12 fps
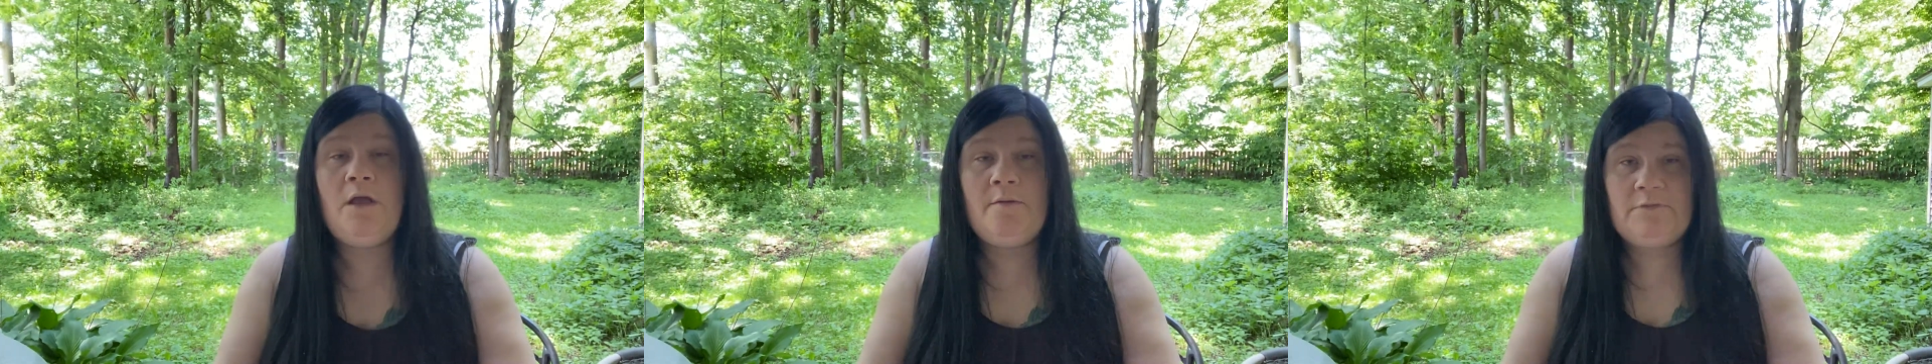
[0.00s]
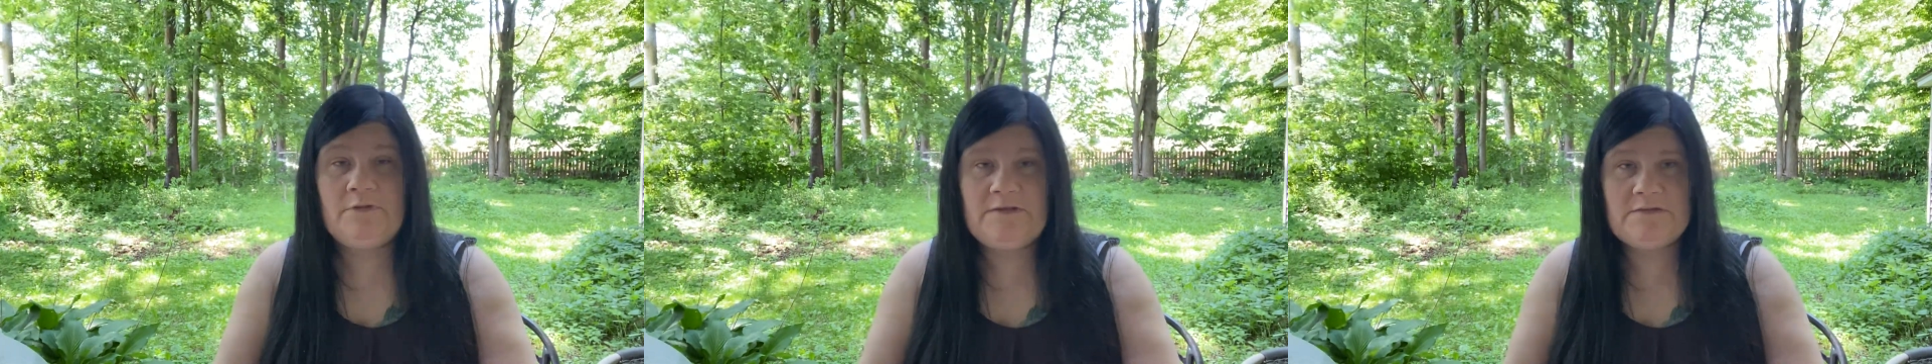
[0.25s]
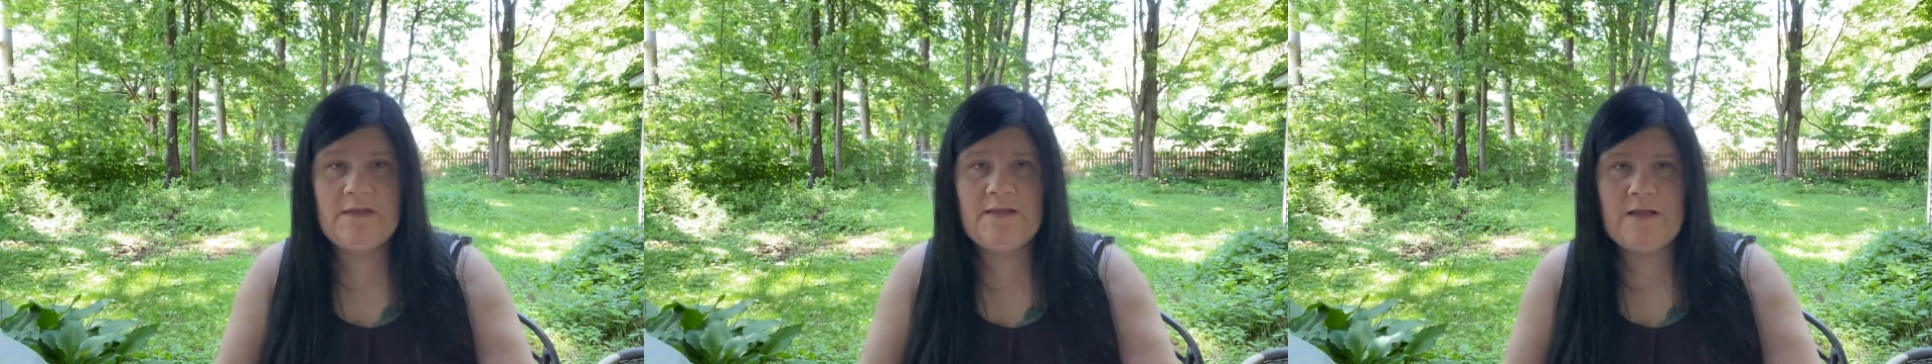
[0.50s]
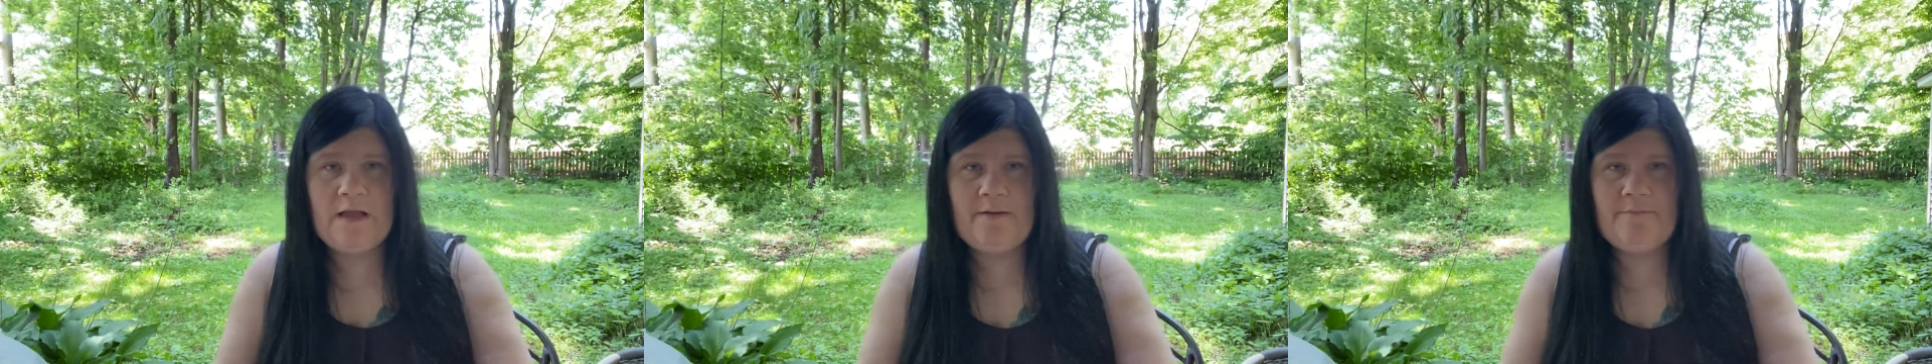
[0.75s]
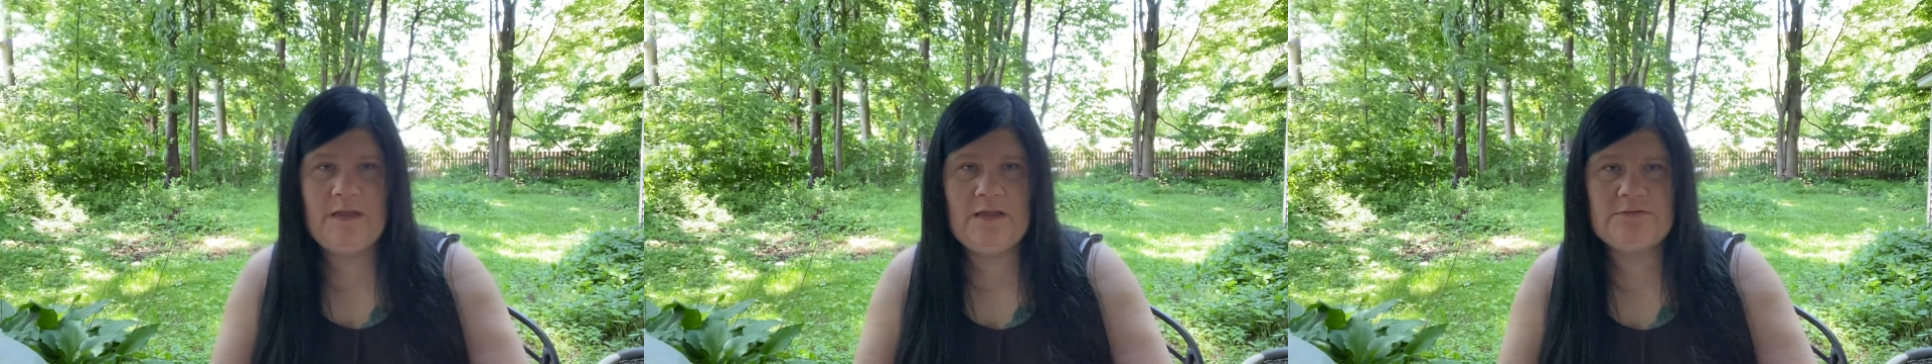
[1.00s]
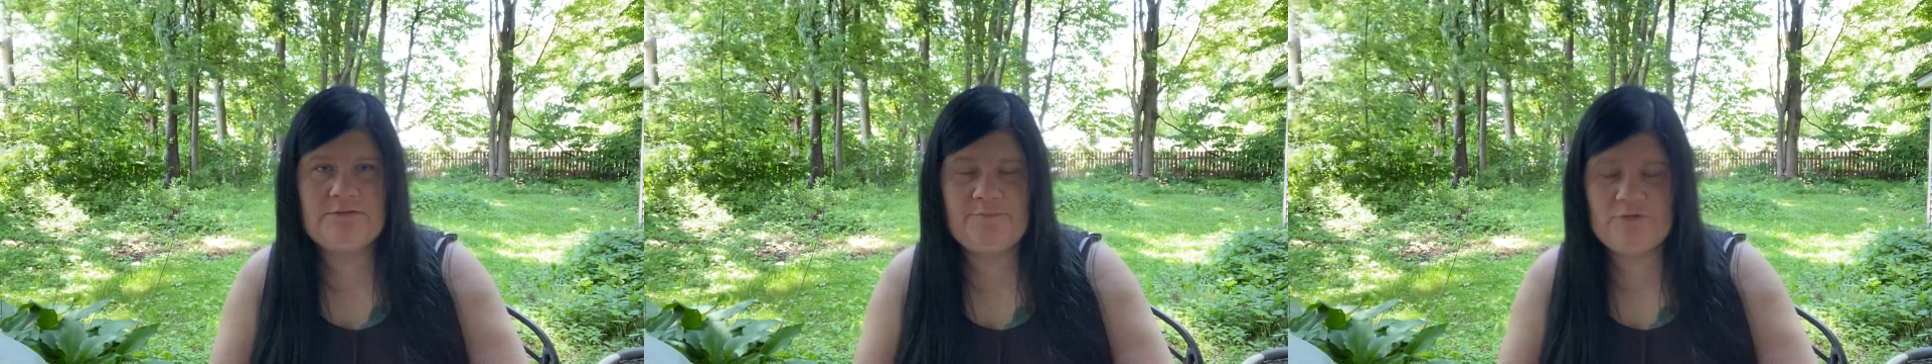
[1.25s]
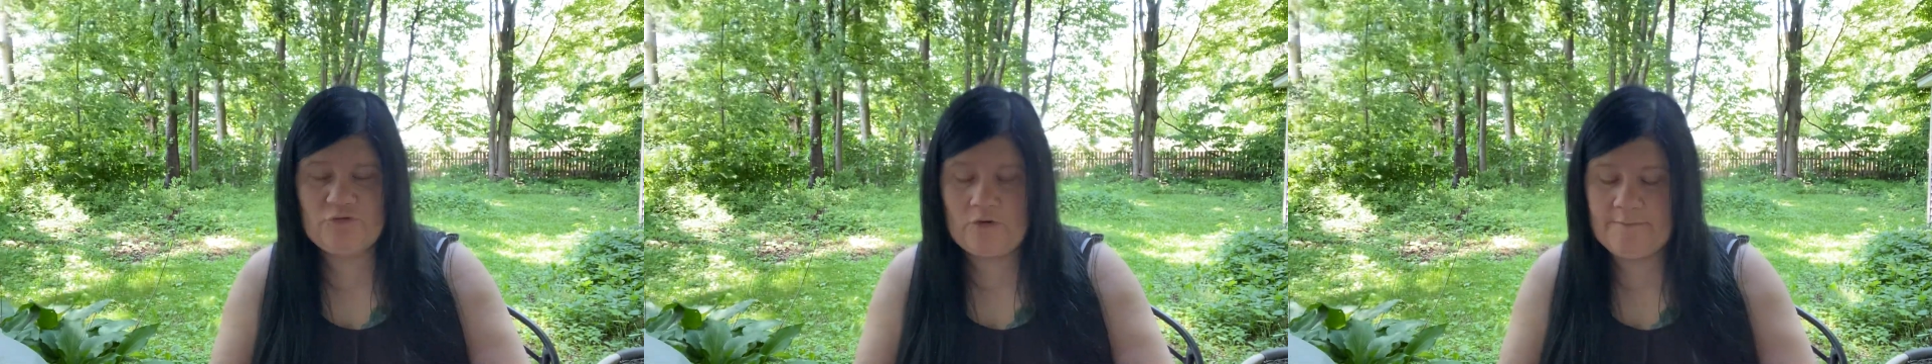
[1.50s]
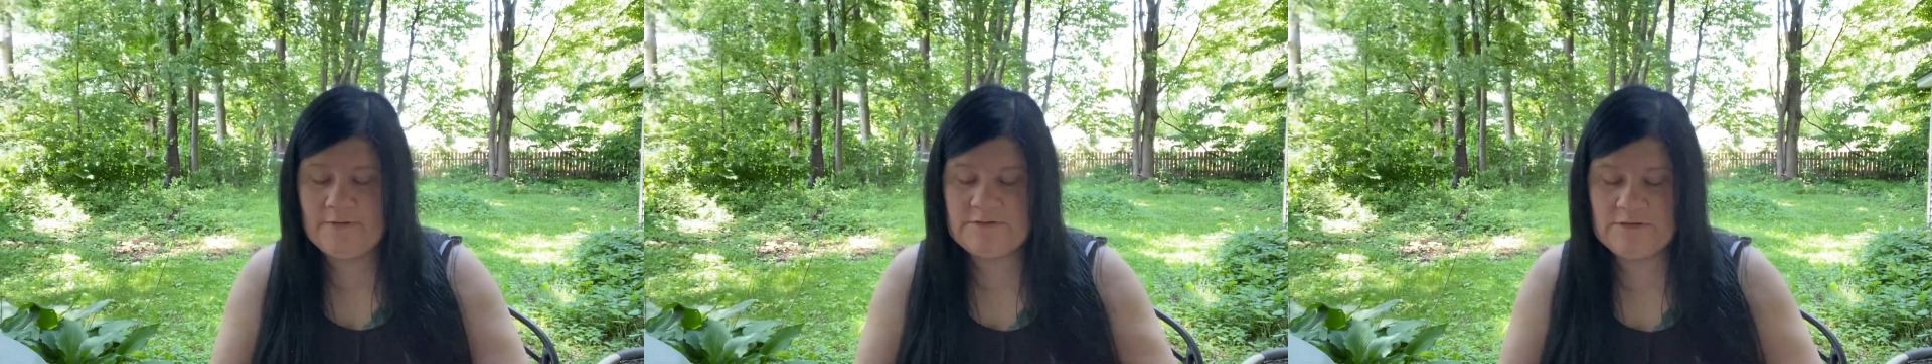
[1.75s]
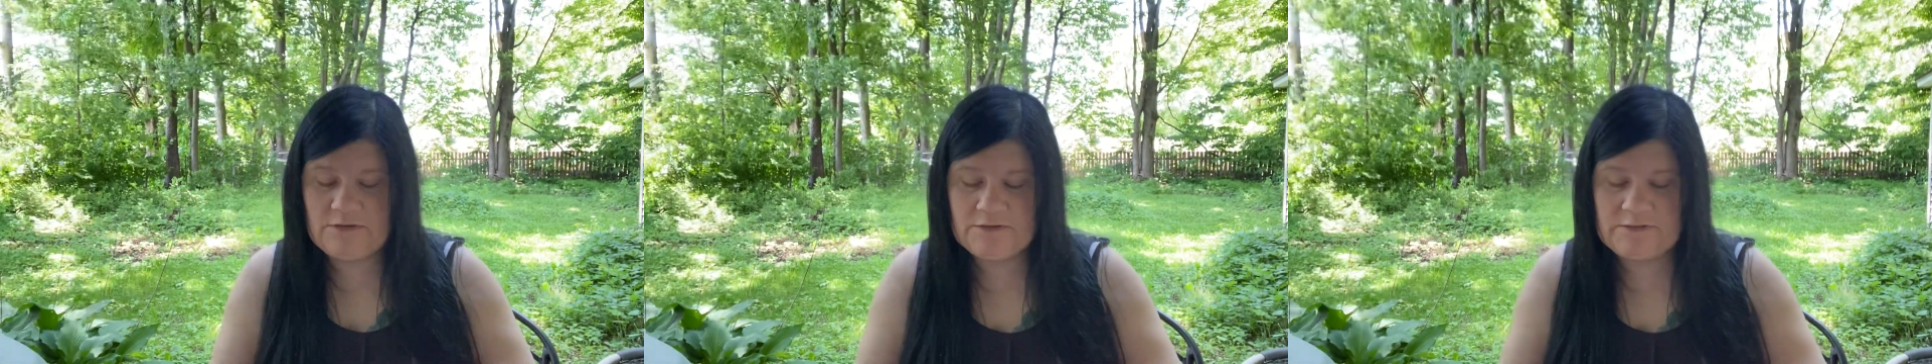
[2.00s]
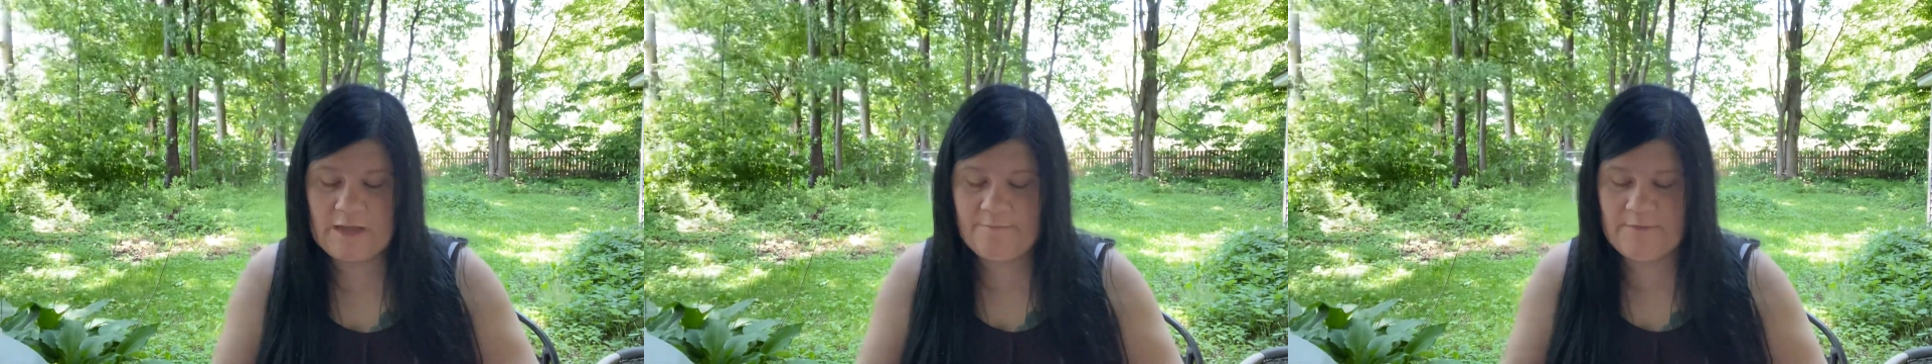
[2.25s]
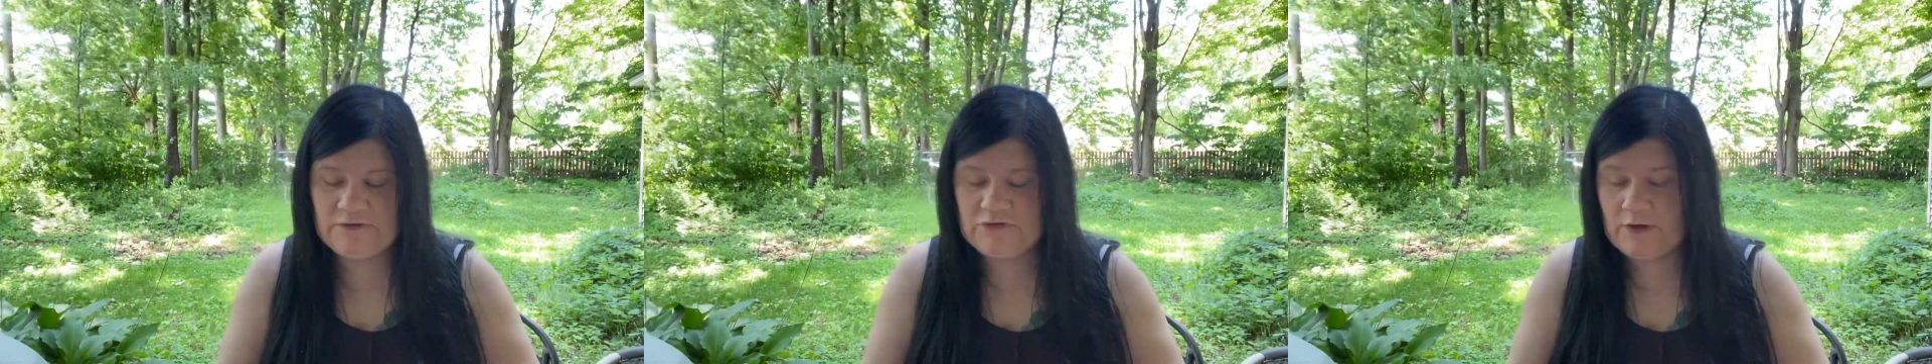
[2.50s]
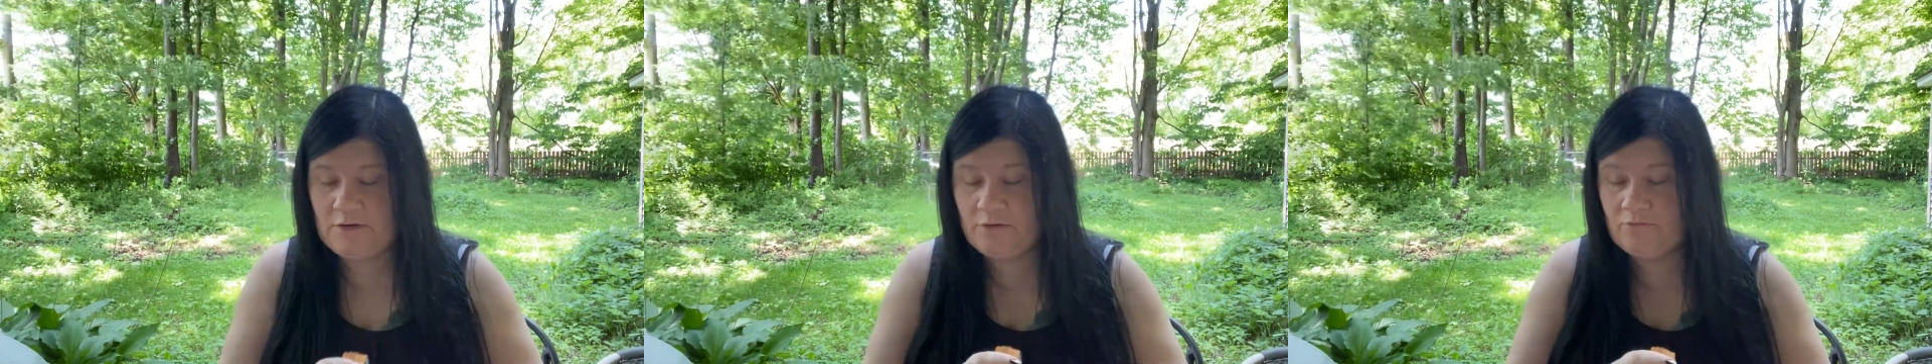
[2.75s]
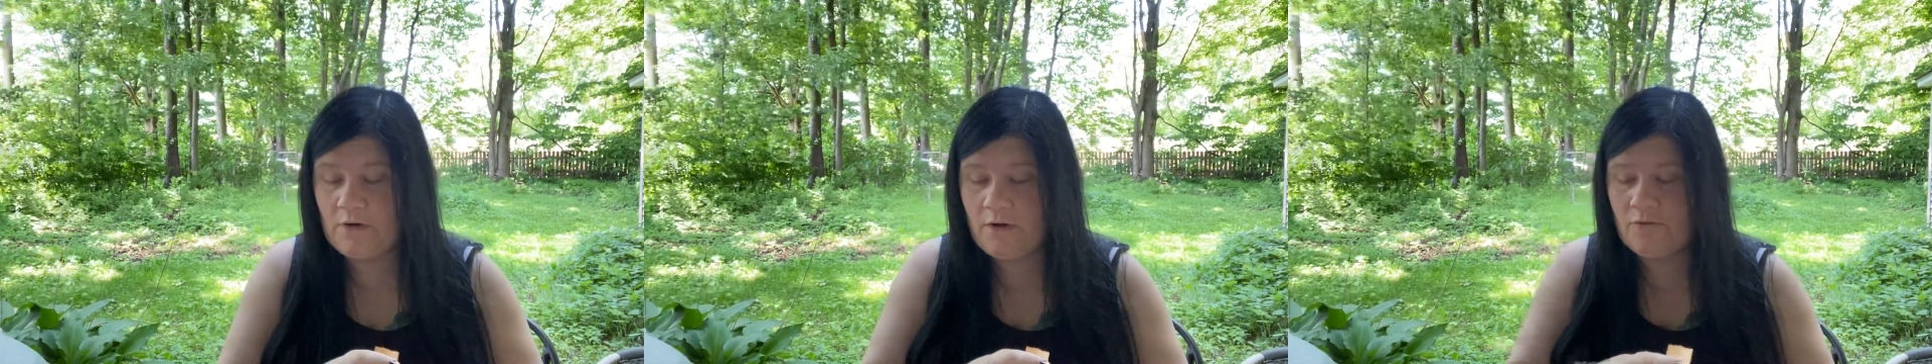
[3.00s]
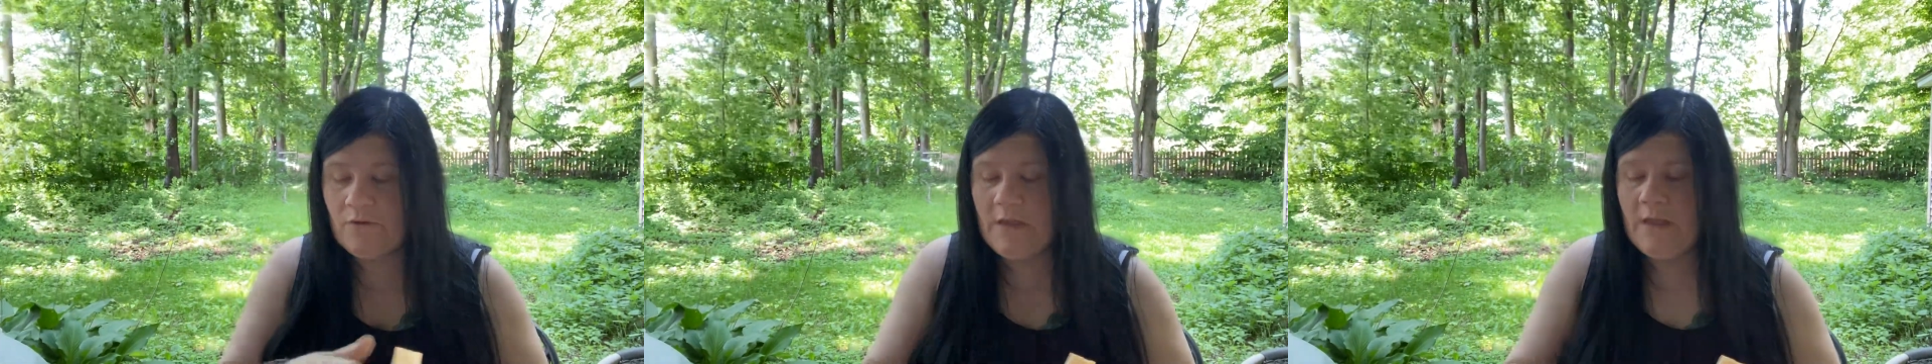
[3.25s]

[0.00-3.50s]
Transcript: please like, comment, and subscribe, as it does help my channel grow